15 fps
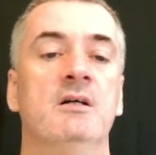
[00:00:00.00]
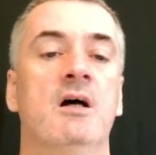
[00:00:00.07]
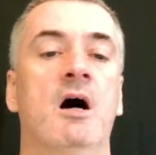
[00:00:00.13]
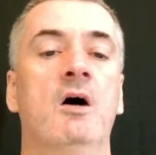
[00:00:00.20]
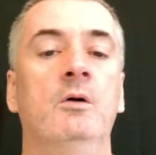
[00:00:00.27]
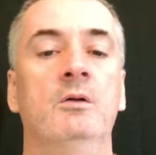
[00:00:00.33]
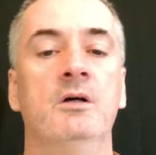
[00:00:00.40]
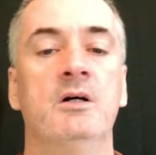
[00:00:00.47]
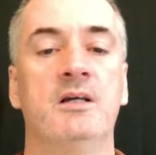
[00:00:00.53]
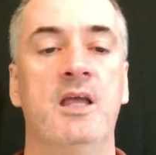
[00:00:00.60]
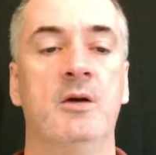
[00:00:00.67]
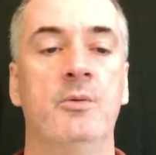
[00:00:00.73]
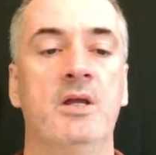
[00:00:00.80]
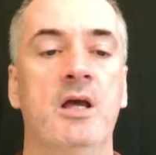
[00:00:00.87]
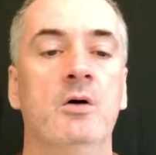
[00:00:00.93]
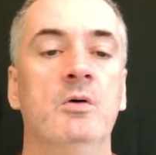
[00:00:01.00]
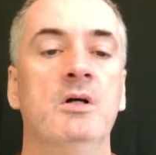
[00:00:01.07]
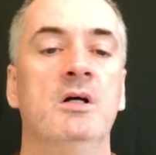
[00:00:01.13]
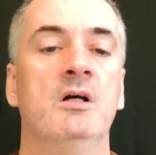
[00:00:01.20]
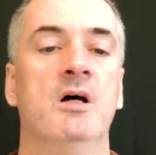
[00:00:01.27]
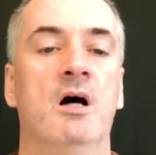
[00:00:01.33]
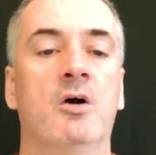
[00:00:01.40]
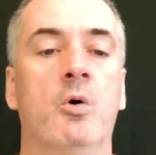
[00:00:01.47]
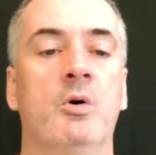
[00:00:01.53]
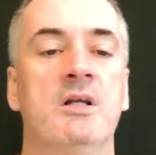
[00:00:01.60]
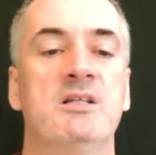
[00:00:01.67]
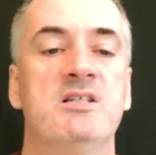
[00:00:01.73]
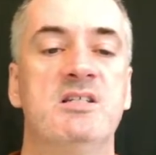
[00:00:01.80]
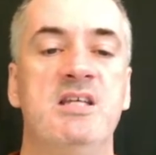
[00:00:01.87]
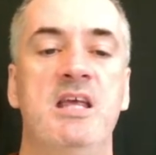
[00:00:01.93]
Oh, look, here we go.
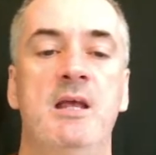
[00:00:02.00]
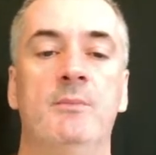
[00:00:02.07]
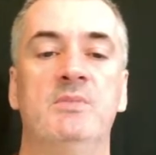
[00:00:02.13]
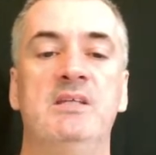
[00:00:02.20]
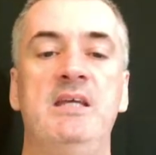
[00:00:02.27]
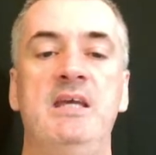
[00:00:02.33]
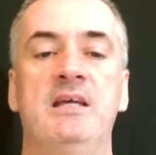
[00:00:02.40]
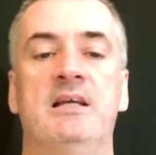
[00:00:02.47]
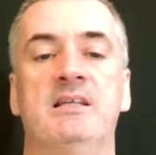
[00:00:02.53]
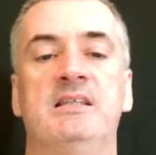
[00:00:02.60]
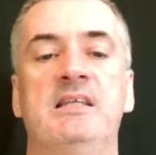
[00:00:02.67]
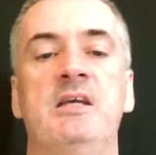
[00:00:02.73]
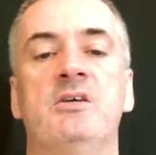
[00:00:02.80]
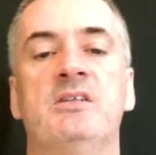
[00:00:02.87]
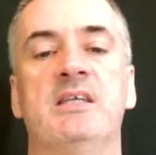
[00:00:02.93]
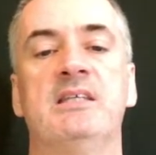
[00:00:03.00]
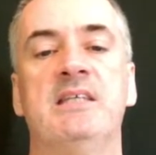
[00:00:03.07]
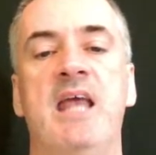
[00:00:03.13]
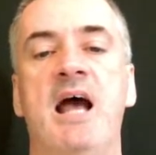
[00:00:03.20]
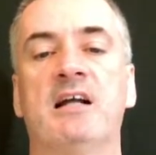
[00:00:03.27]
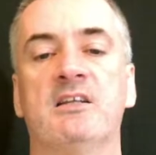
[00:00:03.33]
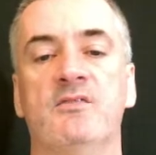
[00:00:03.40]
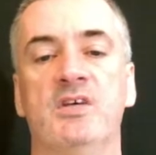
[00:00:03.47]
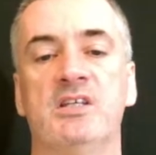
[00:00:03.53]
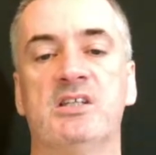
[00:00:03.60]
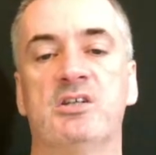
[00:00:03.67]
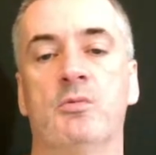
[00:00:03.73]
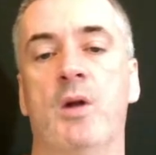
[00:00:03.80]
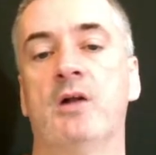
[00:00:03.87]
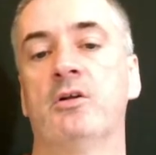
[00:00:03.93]
According to T M Z, Casillo says the activists
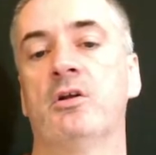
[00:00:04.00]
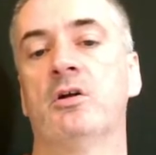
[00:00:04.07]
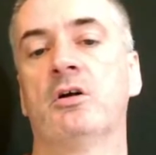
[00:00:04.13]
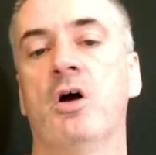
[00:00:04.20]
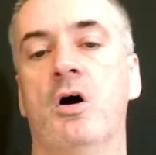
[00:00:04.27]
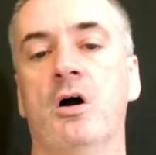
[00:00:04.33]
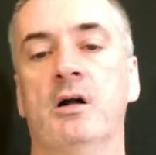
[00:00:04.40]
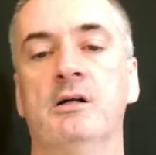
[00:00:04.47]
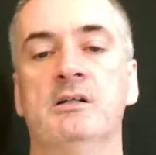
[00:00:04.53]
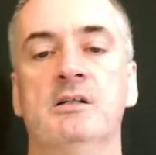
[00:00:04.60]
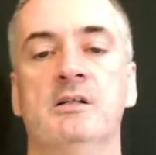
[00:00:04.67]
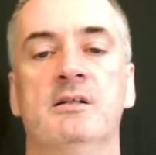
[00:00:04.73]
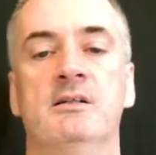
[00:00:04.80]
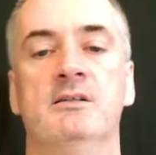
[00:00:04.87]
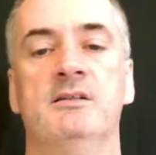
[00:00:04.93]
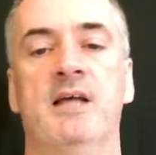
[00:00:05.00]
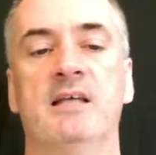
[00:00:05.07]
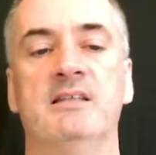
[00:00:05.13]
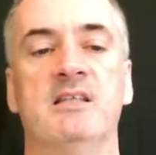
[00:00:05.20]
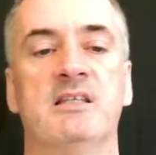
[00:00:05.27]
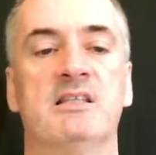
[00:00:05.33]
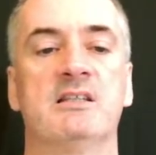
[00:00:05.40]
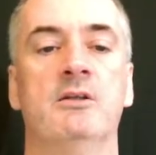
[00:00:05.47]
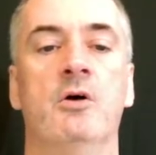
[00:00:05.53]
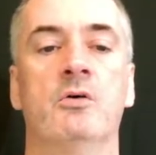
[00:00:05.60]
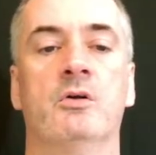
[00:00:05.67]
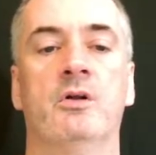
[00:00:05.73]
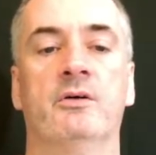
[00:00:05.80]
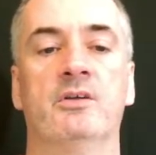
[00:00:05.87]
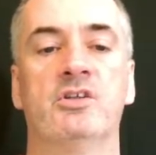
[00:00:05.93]
surrounded her car as it slowed
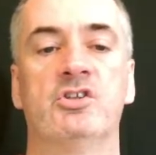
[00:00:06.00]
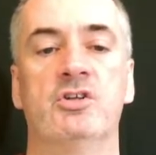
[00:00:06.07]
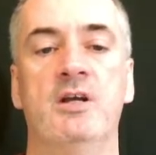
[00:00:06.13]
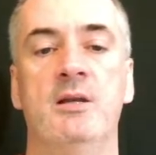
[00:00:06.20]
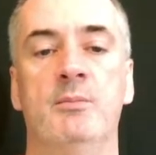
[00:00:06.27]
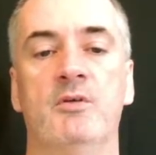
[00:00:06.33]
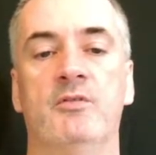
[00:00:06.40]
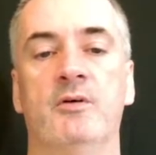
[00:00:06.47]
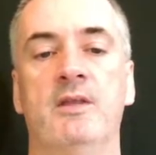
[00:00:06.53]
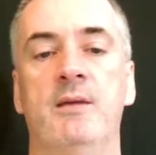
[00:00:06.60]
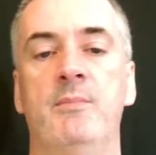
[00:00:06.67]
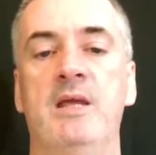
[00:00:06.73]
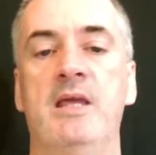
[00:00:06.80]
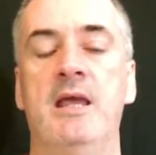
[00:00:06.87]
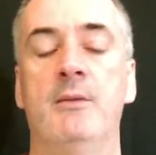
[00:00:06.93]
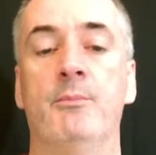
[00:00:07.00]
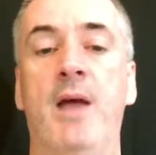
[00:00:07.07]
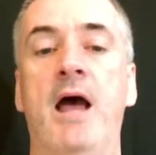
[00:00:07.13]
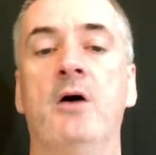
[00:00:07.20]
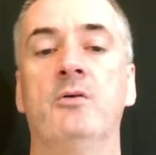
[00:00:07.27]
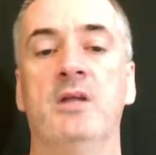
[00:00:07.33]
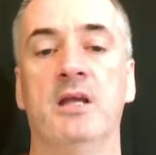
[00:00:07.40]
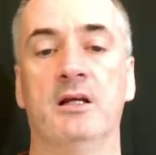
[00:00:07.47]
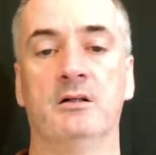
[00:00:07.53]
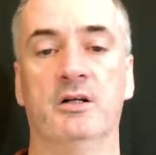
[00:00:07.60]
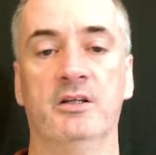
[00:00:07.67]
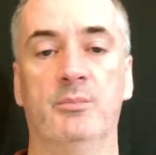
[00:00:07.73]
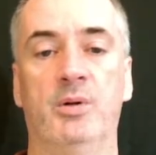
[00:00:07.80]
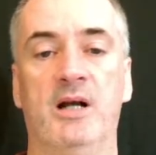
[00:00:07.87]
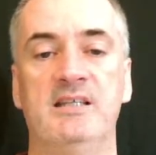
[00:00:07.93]
along the street before they began pounding on
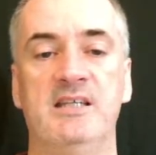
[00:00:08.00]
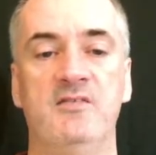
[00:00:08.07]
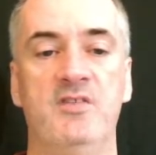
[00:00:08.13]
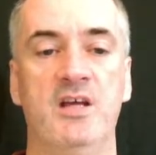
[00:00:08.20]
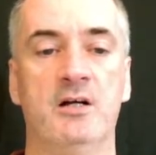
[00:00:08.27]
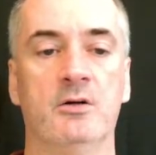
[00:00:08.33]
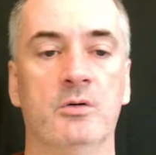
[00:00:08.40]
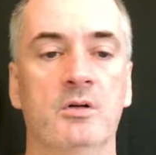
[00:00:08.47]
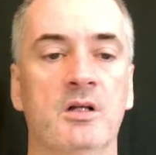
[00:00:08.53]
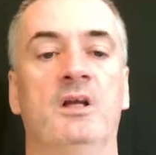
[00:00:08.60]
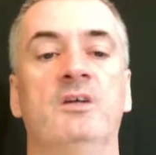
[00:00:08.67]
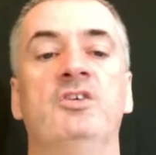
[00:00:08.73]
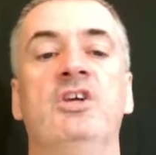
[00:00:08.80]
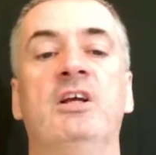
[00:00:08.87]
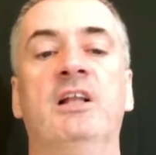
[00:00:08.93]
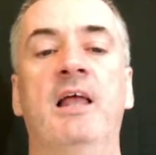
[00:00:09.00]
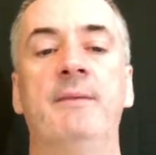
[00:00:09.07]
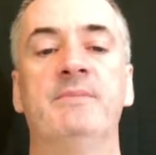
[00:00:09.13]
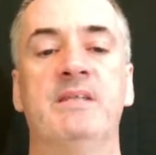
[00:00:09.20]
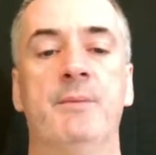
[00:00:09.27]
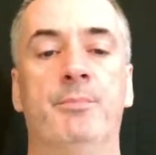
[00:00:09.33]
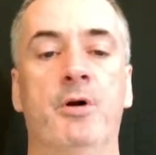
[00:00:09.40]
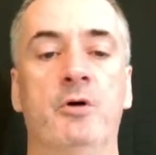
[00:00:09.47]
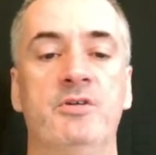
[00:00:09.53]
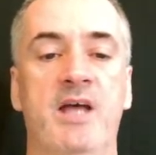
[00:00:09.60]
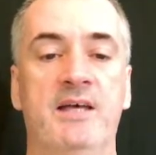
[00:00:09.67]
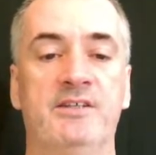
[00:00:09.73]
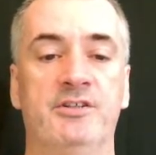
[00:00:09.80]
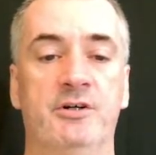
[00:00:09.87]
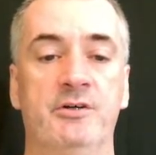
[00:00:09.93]
the pricey vehicle. She claims that
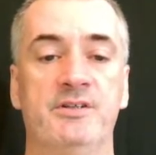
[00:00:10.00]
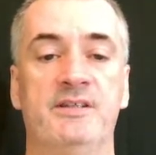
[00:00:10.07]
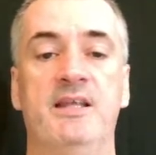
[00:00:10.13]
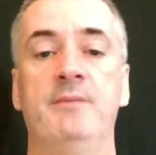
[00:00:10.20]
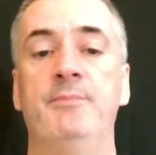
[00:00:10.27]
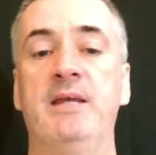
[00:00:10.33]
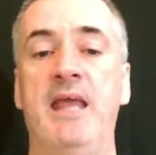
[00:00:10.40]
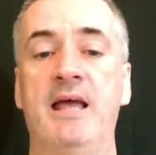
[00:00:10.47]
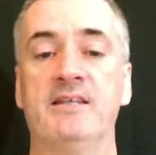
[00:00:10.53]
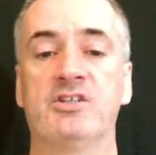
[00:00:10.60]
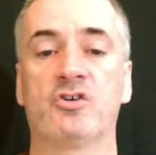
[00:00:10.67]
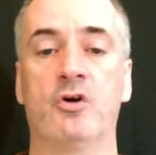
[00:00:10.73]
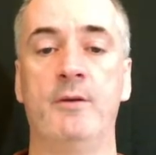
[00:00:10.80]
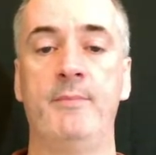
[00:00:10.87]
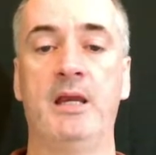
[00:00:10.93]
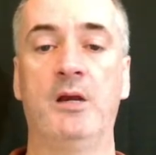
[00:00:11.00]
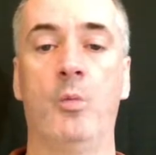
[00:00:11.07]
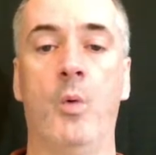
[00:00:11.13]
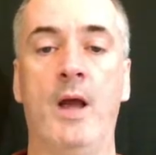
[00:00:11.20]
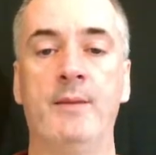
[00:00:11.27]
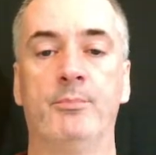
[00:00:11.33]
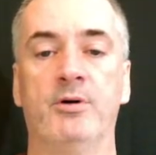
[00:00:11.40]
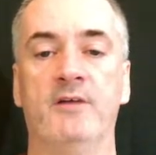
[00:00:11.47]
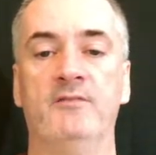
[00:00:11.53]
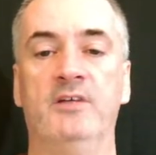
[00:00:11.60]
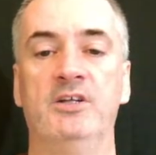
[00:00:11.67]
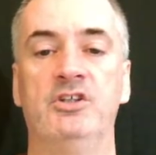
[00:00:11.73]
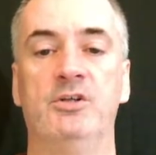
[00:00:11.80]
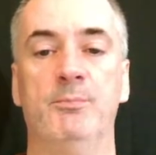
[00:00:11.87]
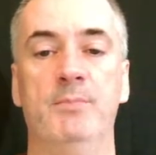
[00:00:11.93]
protesters then began screaming, "White
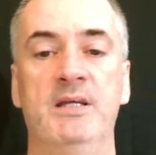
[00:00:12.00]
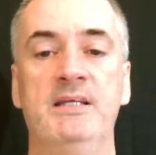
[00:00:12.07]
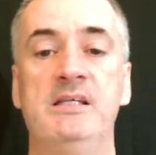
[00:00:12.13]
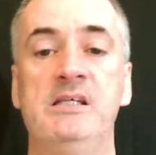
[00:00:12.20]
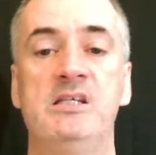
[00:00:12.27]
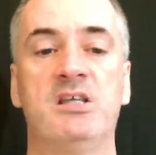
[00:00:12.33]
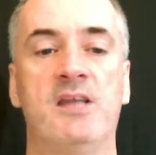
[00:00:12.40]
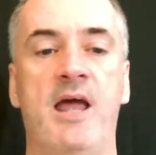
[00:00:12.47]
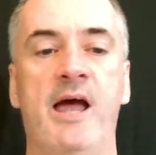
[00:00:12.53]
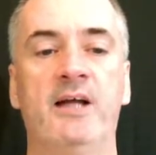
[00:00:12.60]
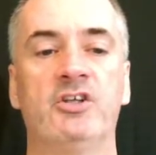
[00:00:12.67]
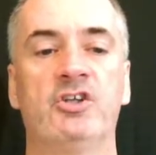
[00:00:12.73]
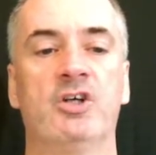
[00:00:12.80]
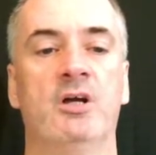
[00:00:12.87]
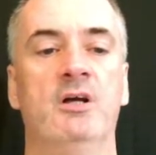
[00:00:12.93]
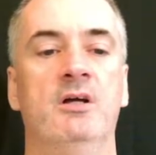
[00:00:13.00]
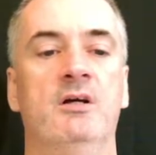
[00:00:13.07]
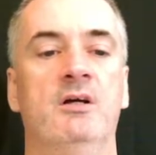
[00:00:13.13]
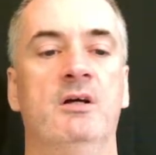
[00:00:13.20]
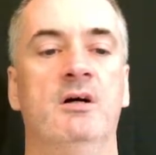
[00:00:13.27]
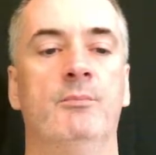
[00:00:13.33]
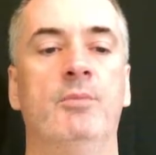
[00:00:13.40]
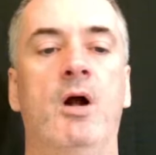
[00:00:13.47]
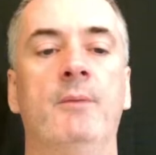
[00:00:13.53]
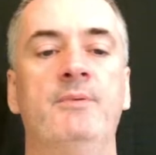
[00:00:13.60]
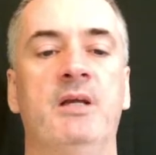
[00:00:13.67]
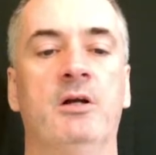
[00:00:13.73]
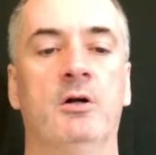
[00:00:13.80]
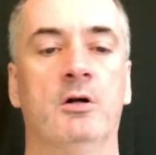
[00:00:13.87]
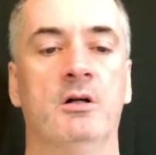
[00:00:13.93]
privilege biznatch,"
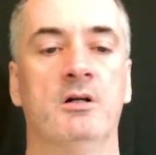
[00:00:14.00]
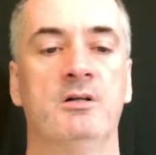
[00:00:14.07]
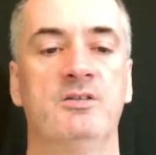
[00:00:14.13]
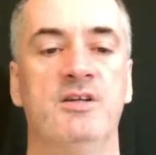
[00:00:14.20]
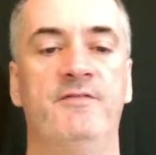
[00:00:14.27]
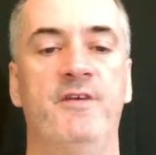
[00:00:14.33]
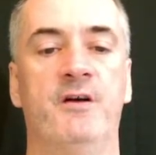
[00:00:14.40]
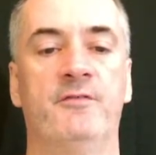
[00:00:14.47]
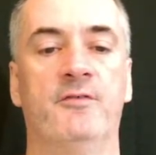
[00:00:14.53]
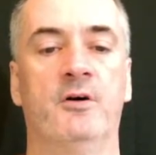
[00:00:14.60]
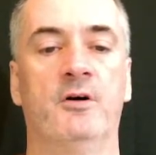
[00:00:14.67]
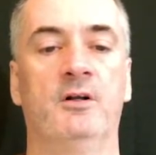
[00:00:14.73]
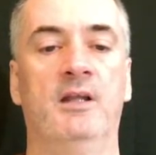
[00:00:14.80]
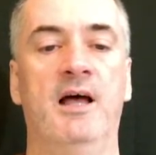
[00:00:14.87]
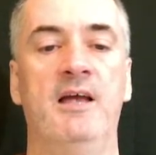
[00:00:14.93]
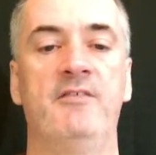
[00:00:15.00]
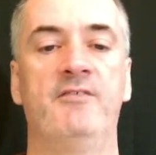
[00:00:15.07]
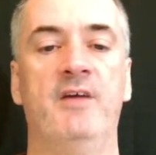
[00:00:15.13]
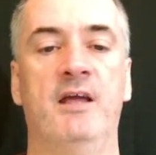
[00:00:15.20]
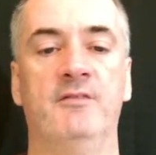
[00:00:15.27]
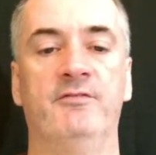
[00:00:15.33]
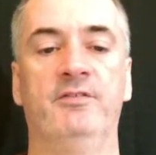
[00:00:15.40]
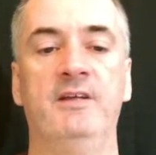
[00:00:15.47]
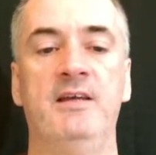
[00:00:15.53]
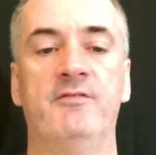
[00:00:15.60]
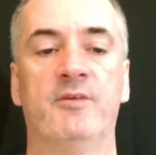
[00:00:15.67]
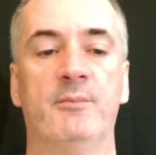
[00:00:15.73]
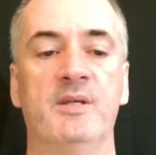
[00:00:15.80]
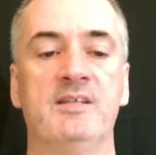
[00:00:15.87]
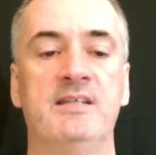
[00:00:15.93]
prompting her to fear for her life and flee
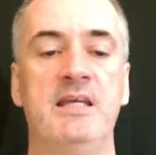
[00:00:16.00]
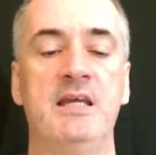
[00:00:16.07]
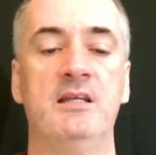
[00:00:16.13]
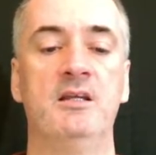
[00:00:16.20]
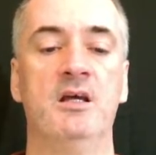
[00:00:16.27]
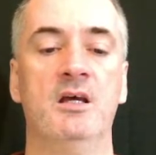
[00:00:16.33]
from the scene.